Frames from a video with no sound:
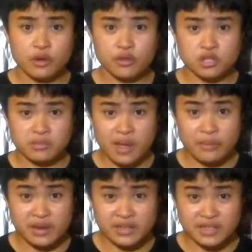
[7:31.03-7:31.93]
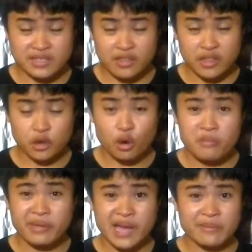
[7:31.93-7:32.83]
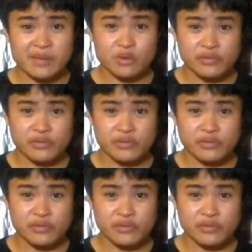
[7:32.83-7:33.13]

those are my opinions on the Nolan Batman